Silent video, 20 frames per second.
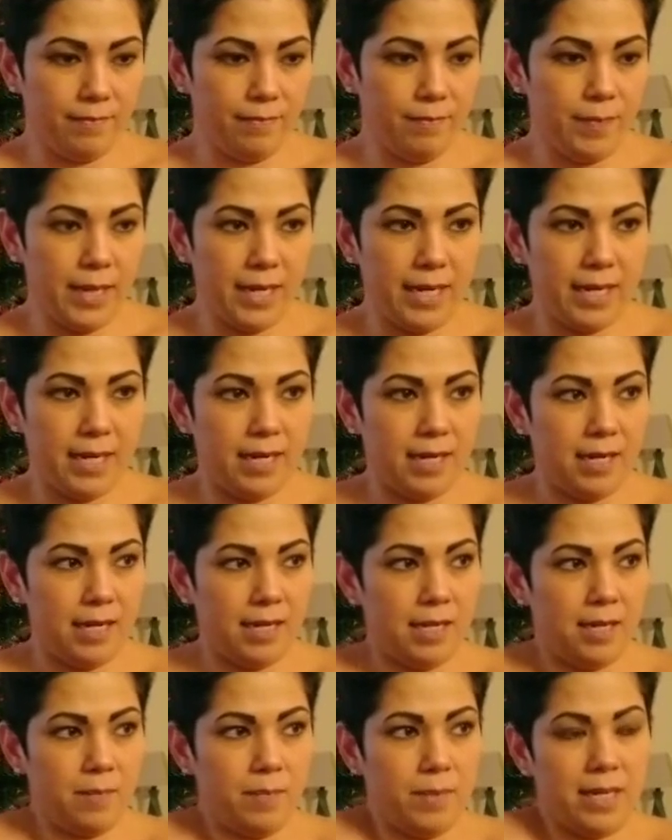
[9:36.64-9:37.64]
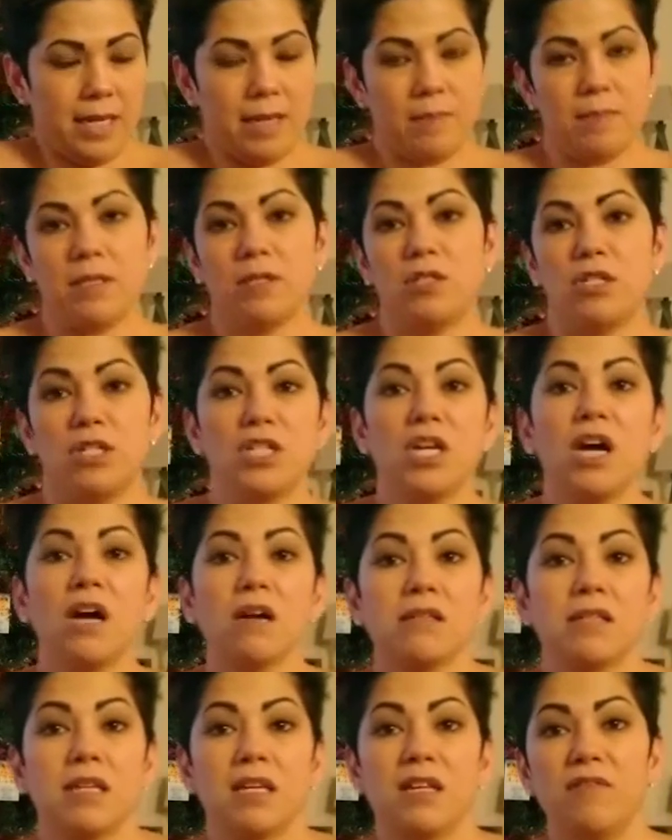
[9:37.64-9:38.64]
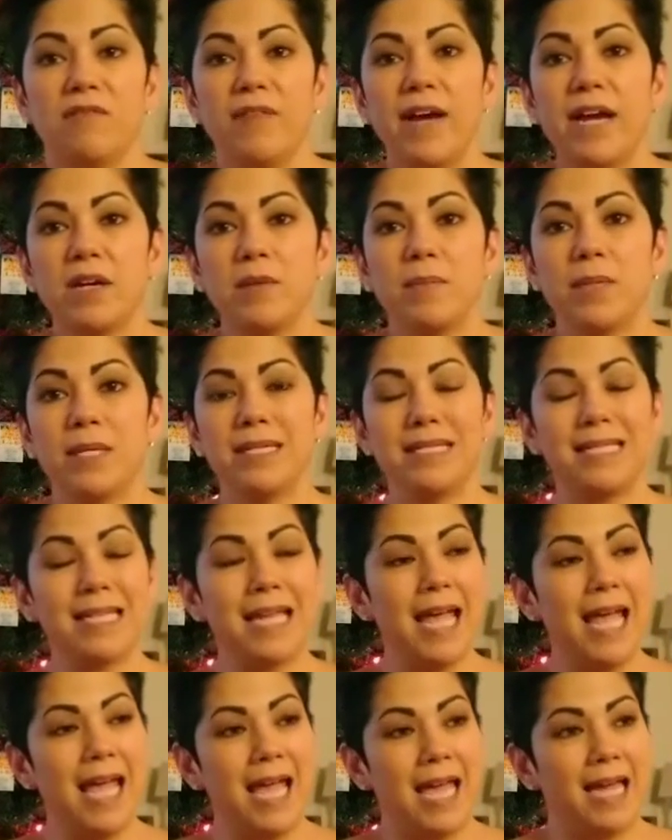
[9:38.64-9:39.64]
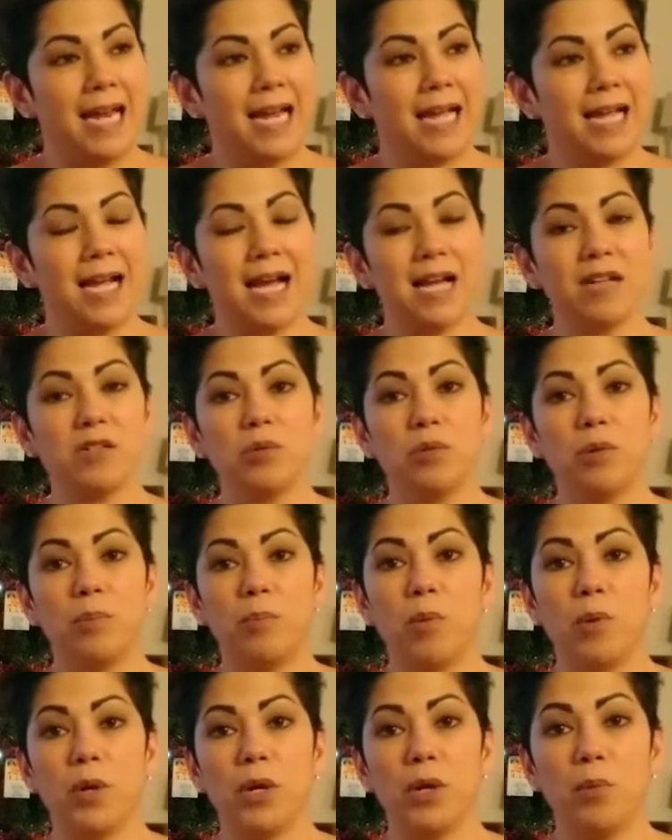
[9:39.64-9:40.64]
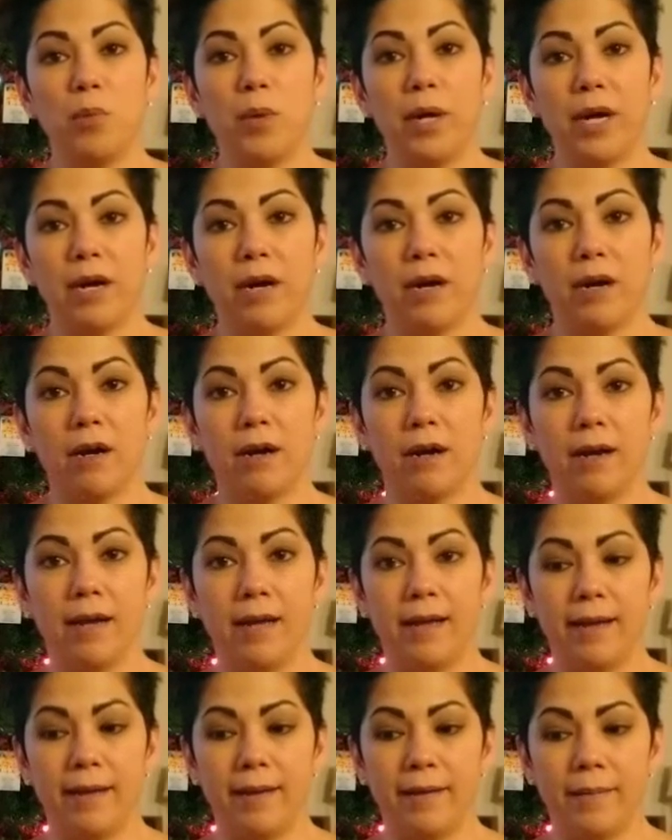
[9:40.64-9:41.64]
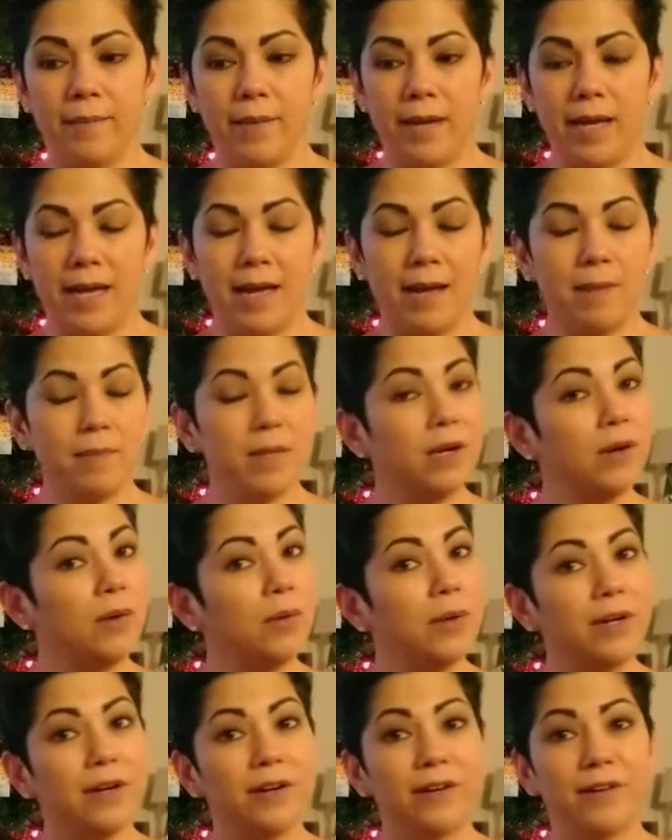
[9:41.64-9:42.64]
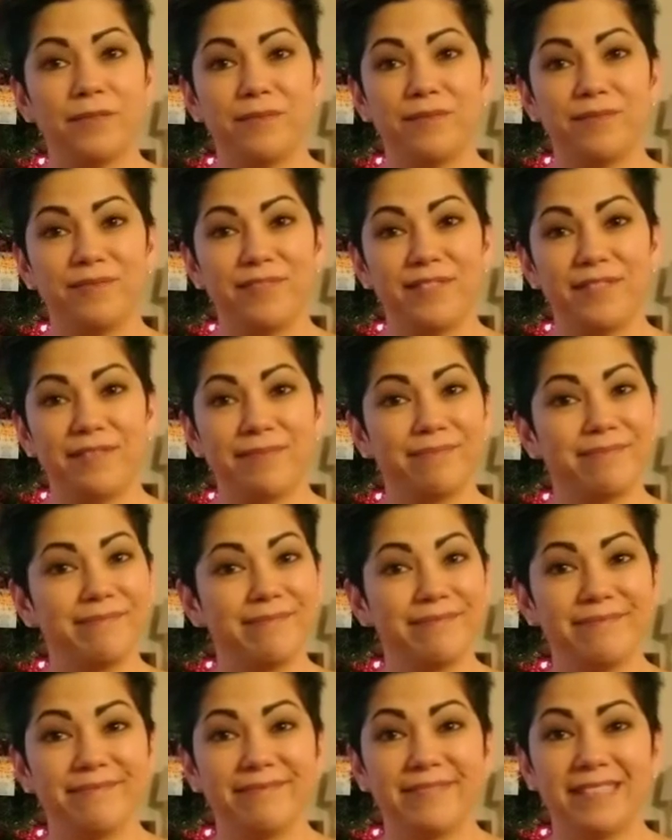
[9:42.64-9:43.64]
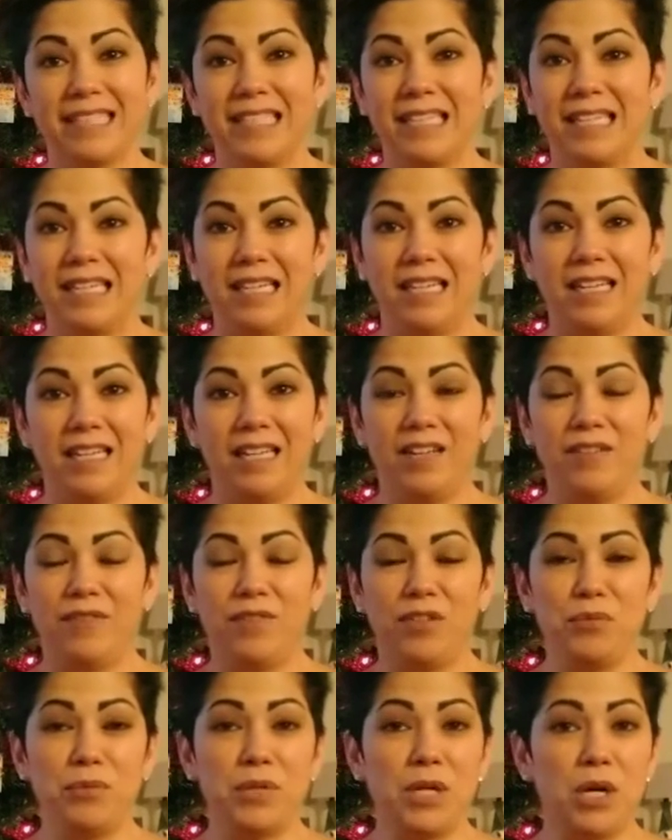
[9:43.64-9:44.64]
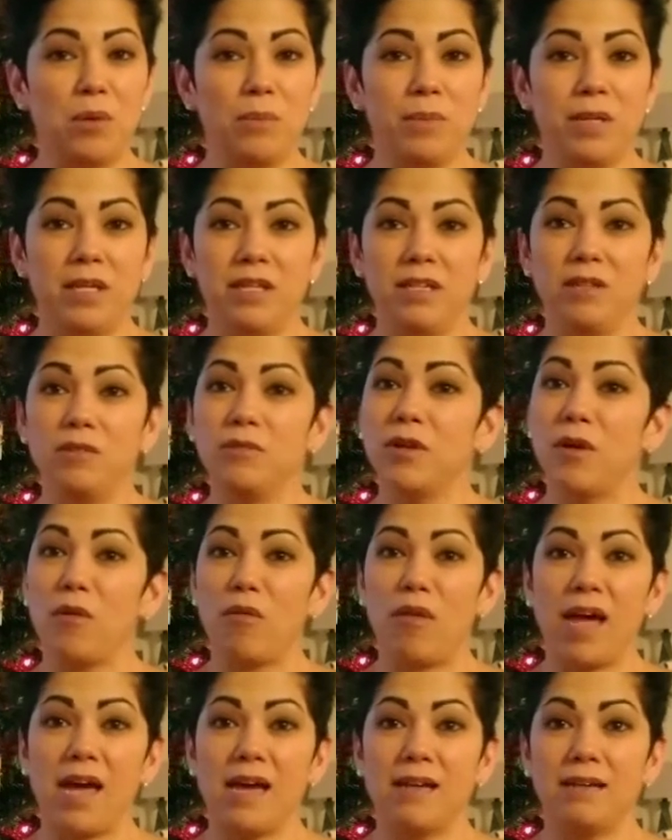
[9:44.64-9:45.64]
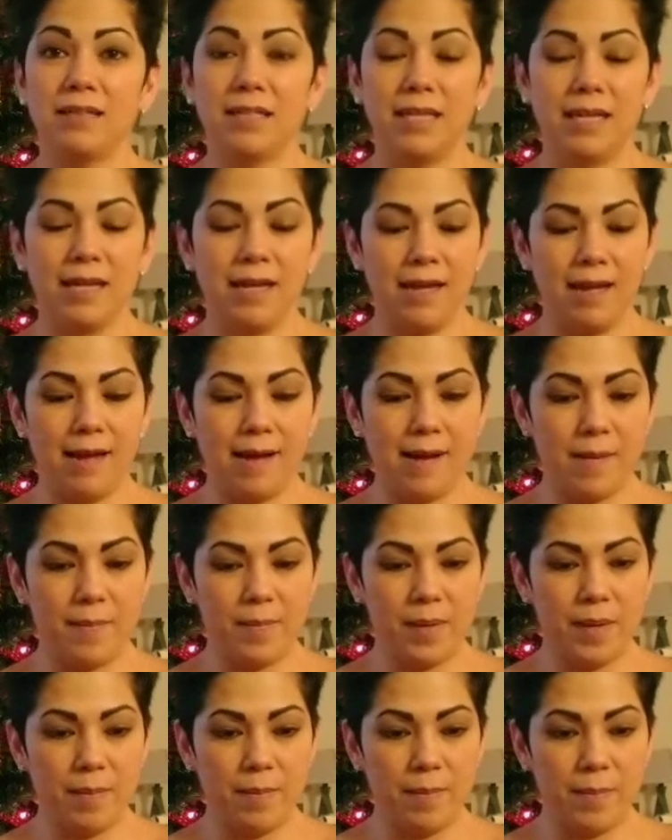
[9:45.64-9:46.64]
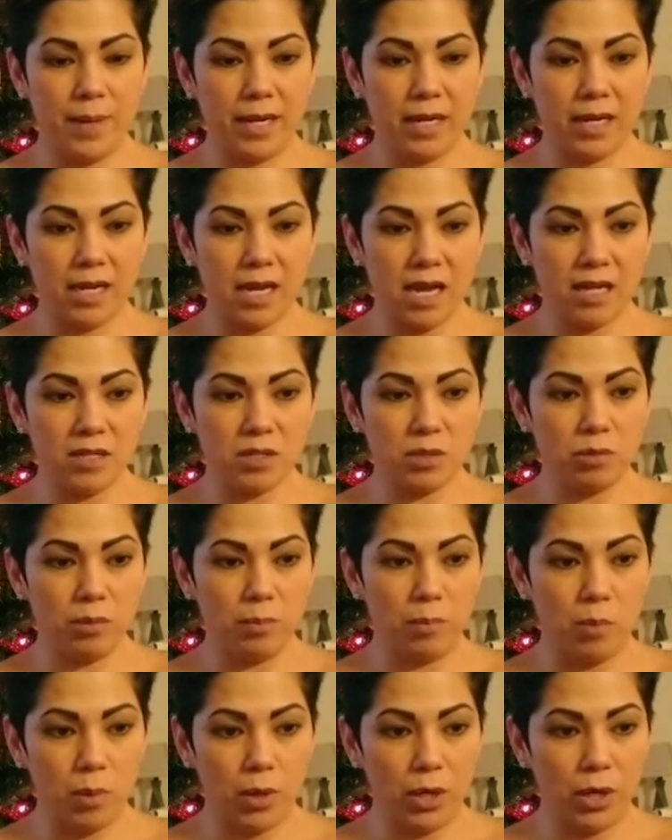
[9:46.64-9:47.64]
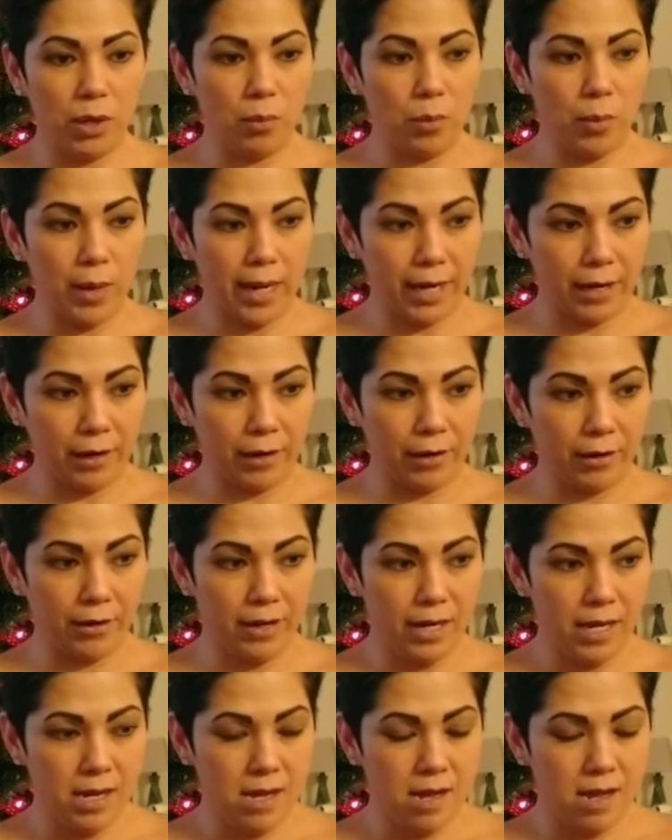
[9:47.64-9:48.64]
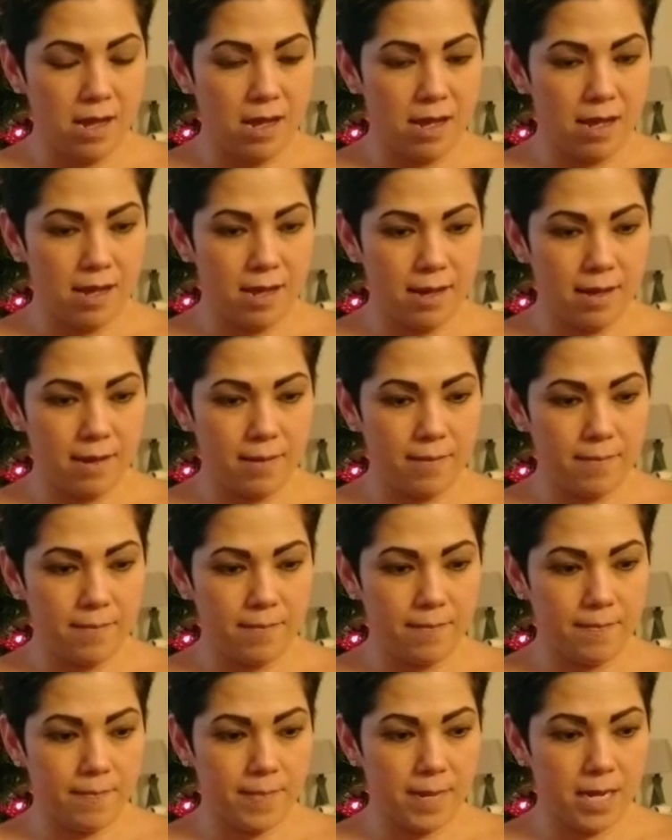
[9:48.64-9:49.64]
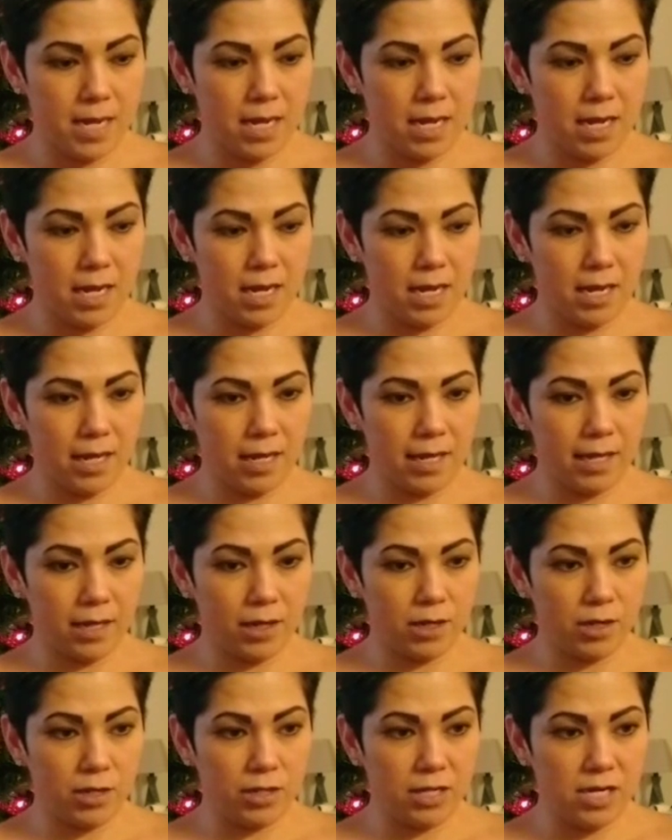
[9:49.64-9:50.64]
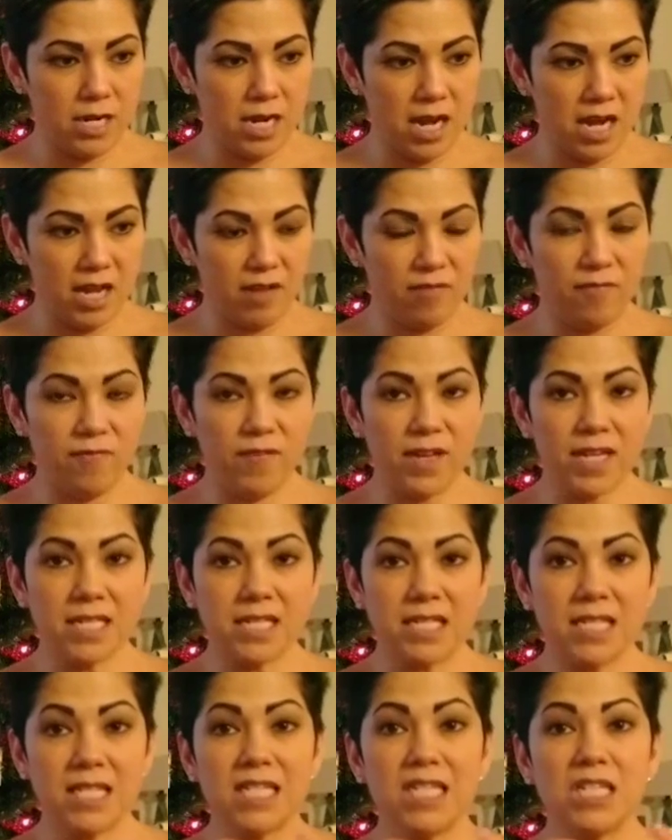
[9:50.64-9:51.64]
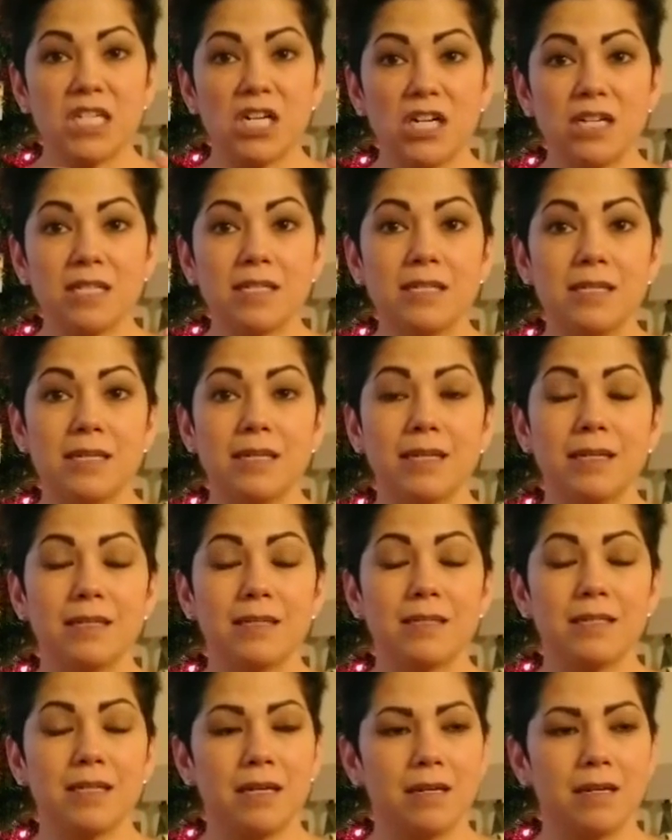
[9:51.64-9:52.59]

But it became such a toxic environment, and I got to a point where, I'm not a quitter. If you know me, you know that. But it got to a point where, I could not fix the toxic